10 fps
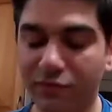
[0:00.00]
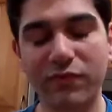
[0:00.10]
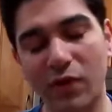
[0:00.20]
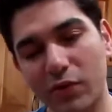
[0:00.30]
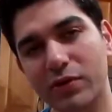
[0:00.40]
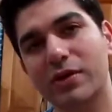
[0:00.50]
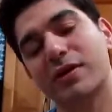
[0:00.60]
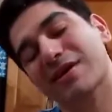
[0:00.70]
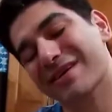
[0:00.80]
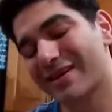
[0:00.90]
phone.
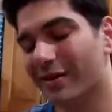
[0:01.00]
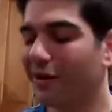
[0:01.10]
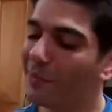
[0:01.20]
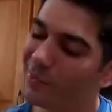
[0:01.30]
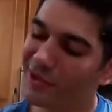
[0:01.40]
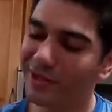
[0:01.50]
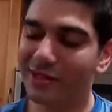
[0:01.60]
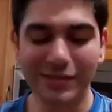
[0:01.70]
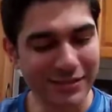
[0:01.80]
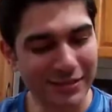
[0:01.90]
but
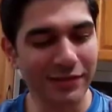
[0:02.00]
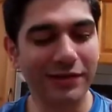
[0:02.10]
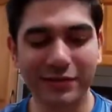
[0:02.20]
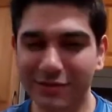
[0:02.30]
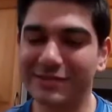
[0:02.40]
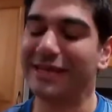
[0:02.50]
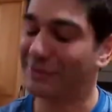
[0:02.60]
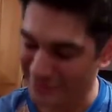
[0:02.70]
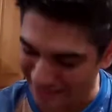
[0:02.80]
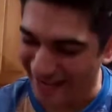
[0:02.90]
it's still the
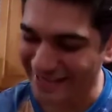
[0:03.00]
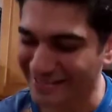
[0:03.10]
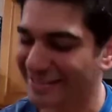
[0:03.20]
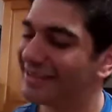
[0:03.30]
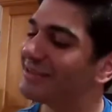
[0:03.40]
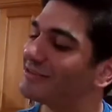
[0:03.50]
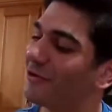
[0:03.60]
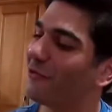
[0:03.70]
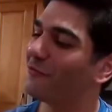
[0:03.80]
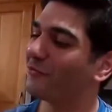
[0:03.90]
same size. So
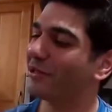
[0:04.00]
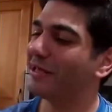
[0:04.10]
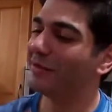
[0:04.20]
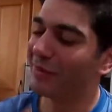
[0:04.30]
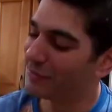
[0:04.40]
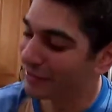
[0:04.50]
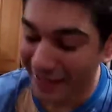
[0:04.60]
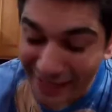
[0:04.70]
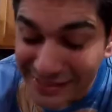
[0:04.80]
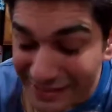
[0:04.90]
hopefully maybe
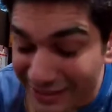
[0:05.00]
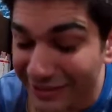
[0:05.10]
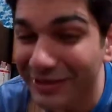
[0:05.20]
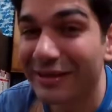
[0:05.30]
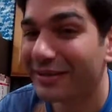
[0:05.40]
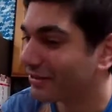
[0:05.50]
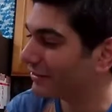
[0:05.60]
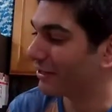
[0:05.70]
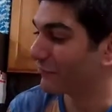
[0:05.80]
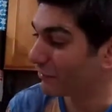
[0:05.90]
next year they'll
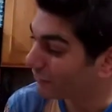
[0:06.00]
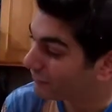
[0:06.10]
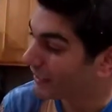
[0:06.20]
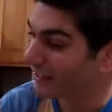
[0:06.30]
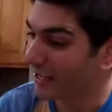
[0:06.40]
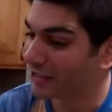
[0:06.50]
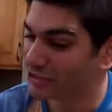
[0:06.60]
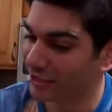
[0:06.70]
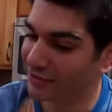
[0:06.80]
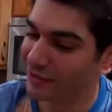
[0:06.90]
get rid of that
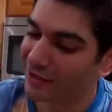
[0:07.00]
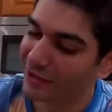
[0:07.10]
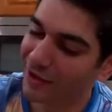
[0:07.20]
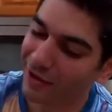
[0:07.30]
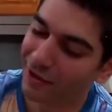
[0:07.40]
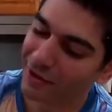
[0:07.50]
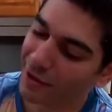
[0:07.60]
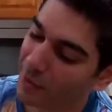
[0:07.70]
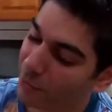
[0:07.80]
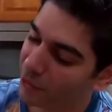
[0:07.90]
notch and
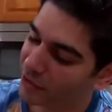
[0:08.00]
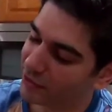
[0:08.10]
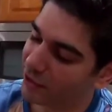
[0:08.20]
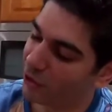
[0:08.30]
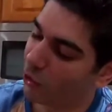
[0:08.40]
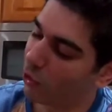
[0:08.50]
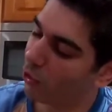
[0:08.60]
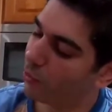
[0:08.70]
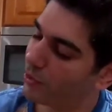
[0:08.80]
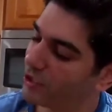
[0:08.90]
come up with a
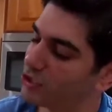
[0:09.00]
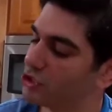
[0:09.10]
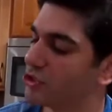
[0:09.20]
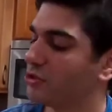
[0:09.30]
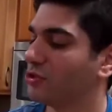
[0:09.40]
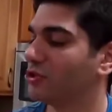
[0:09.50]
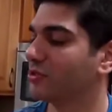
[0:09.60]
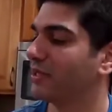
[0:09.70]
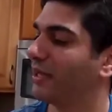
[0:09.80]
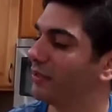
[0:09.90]
hole punch
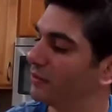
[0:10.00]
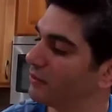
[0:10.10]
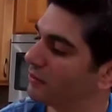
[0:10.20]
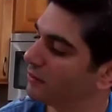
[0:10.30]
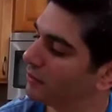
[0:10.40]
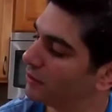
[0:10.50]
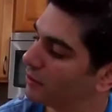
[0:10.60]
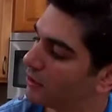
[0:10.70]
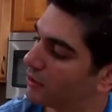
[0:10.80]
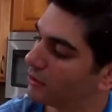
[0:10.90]
just like
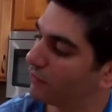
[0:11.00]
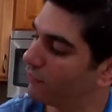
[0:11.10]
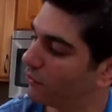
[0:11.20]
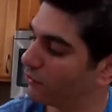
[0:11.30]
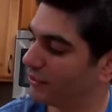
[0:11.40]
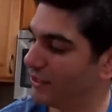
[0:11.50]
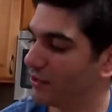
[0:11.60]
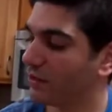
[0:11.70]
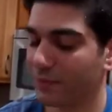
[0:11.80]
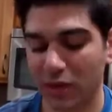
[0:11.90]
the Fold
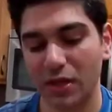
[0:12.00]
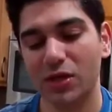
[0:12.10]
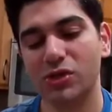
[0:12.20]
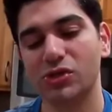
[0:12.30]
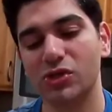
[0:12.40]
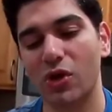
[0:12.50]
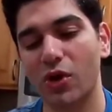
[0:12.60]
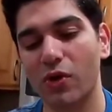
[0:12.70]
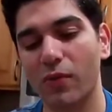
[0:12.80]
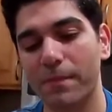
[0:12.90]
here.
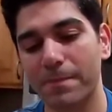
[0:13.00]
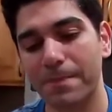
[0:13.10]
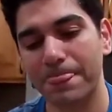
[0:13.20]
So,